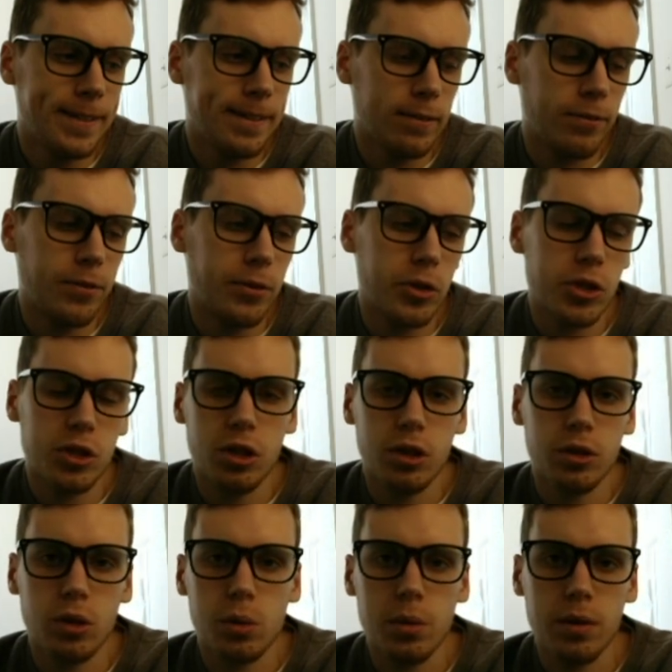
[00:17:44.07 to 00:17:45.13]
first
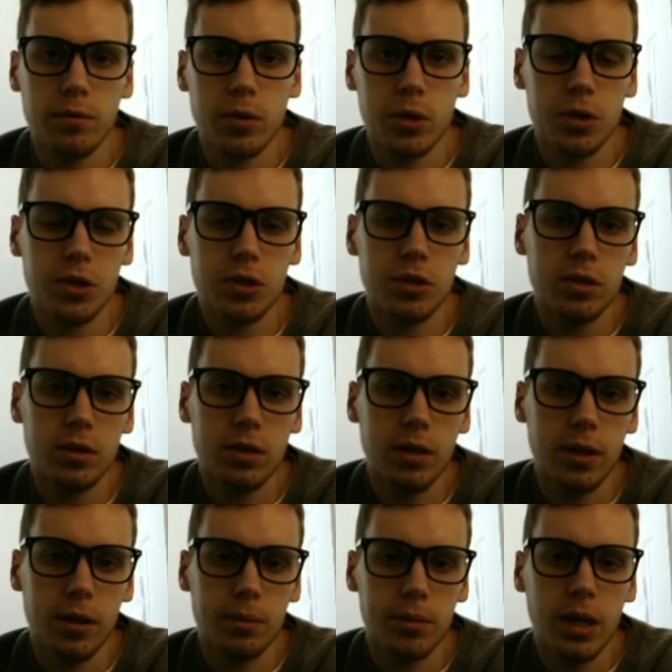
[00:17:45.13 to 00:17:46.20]
norm inverse
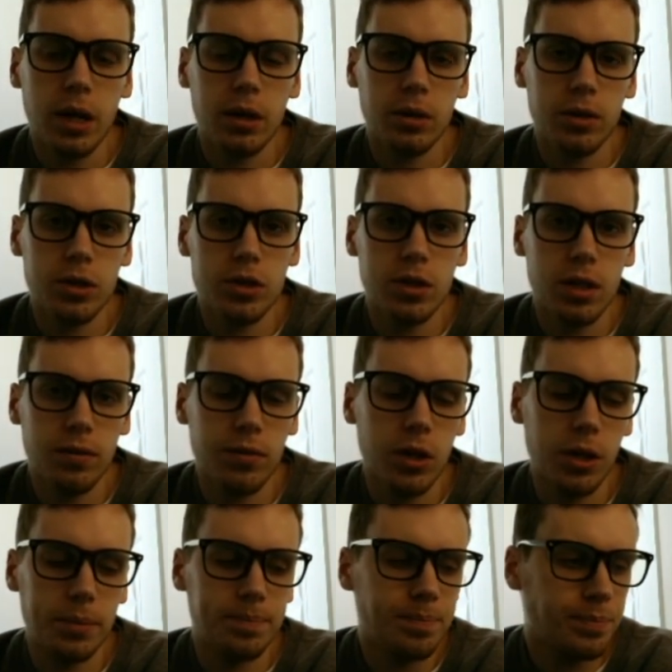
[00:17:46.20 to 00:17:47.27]
calculations that you've
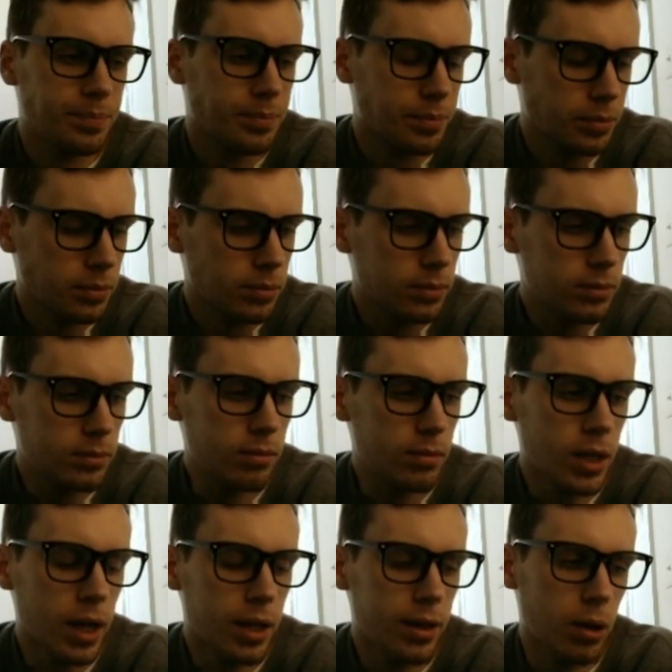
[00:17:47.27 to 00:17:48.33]
done.
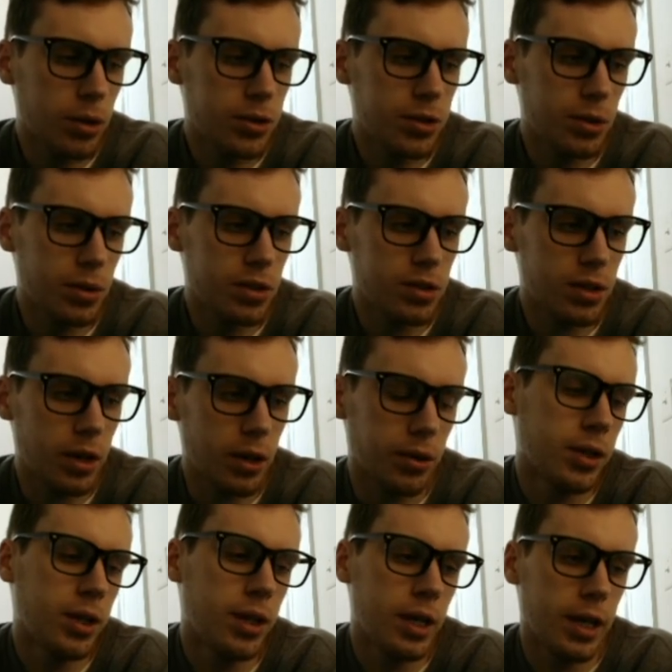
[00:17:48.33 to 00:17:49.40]
And then also the cell,
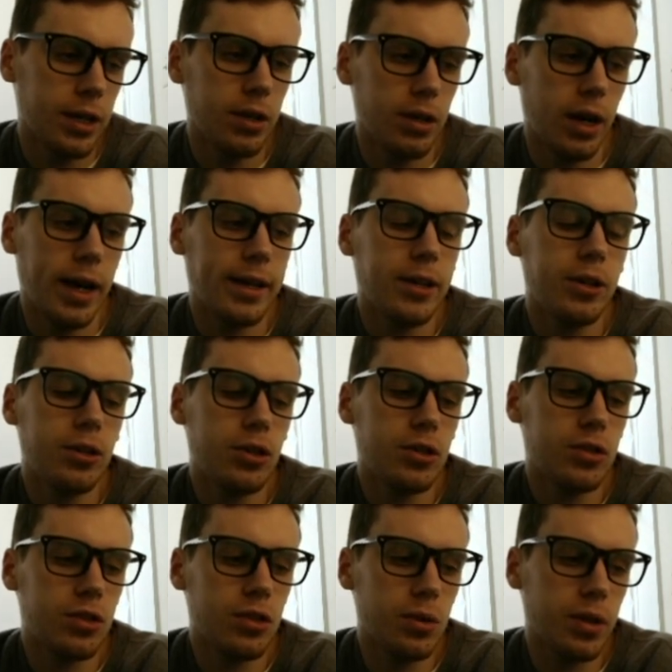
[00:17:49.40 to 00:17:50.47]
I could
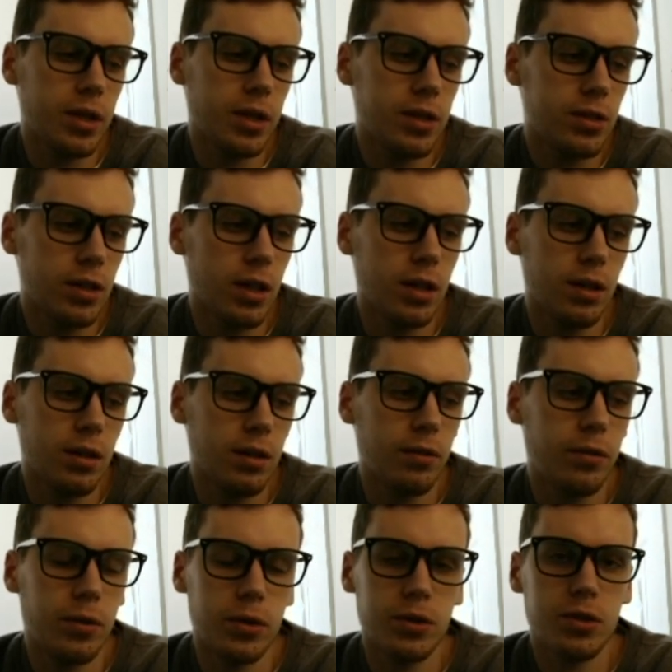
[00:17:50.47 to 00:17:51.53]
just do this in the
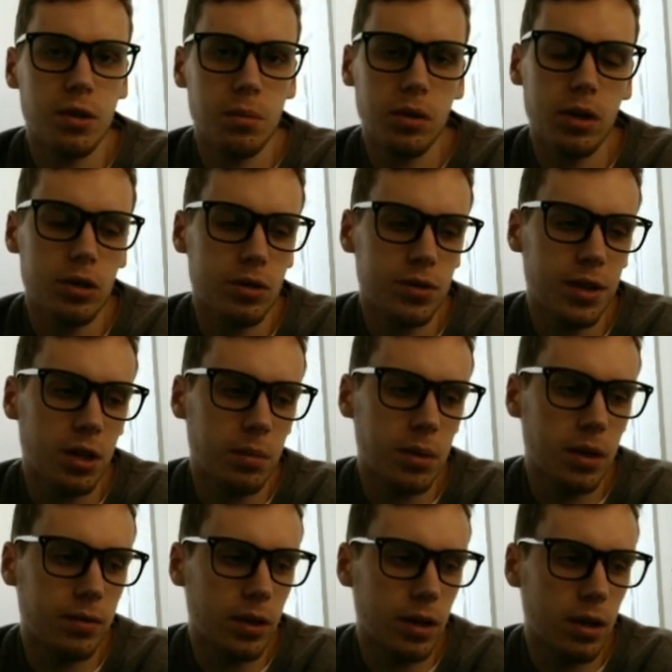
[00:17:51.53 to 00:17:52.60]
first simulation cell, but
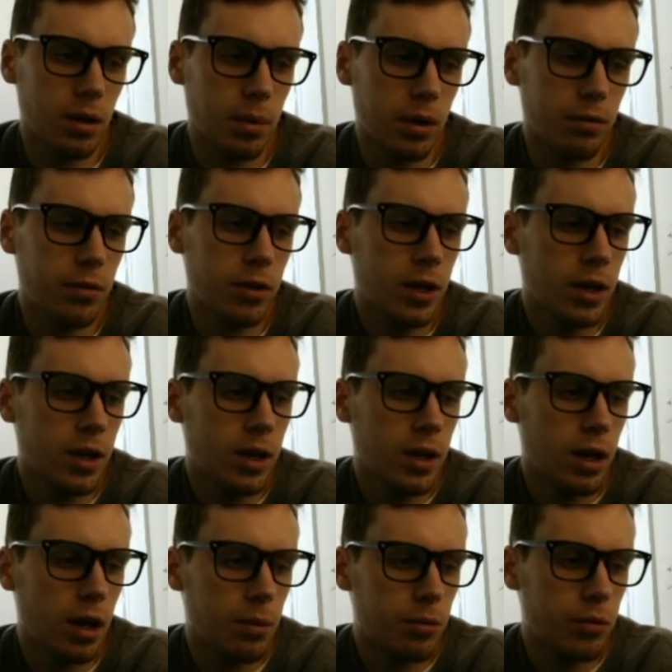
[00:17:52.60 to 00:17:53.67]
I've done it above.
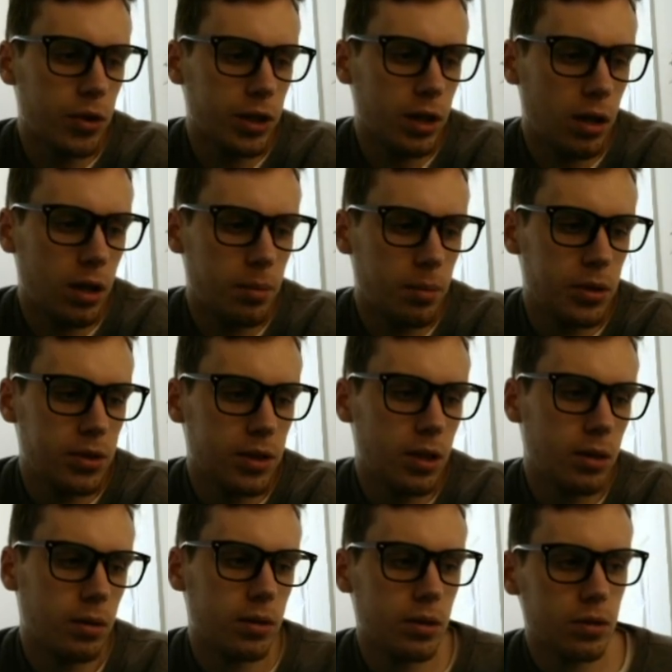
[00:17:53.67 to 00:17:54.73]
For the column input
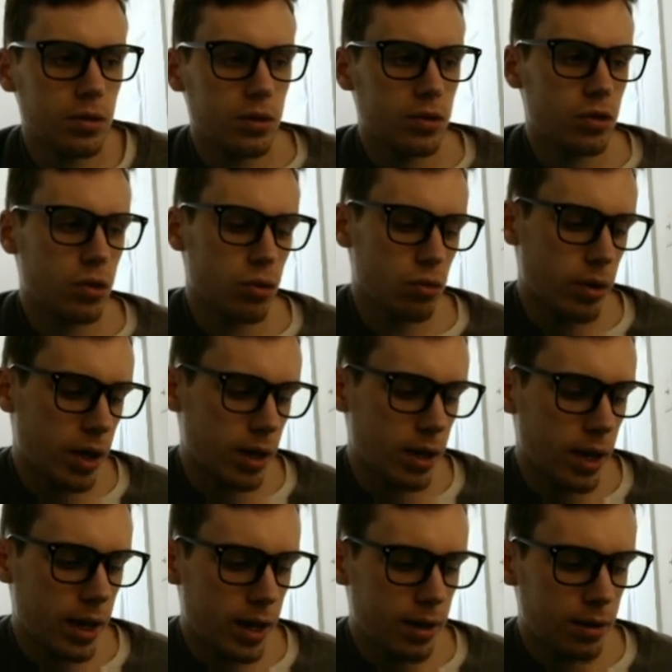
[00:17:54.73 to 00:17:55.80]
cell, you can just do
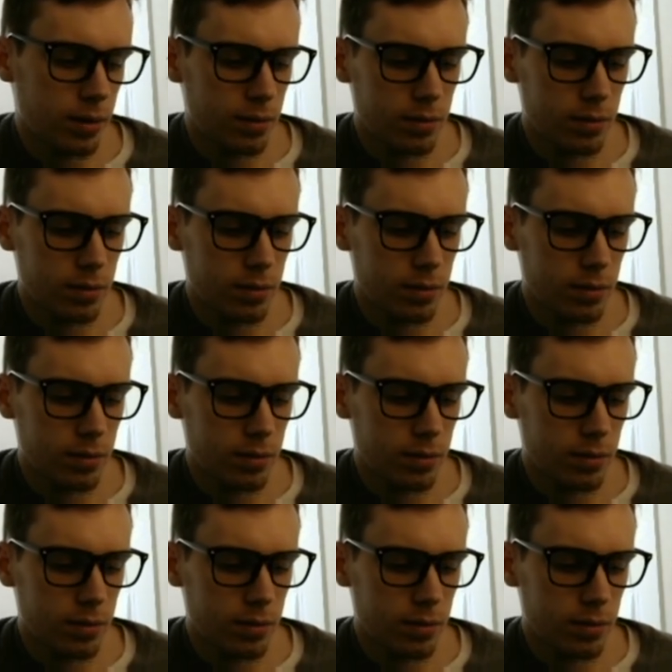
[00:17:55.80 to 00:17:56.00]
A9